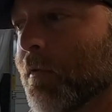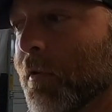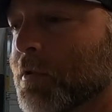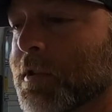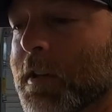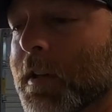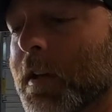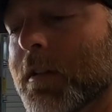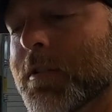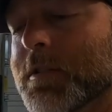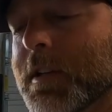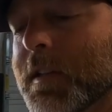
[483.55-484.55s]
reversing the
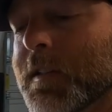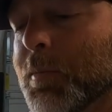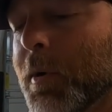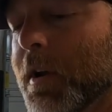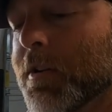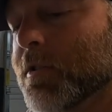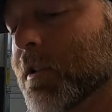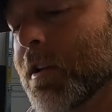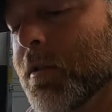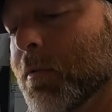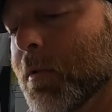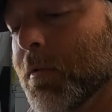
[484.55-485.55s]
colors that get sprayed just
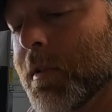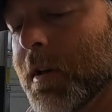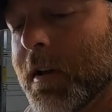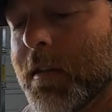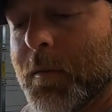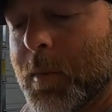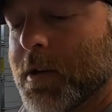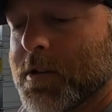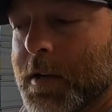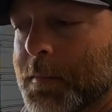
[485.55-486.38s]
like you would with any other paint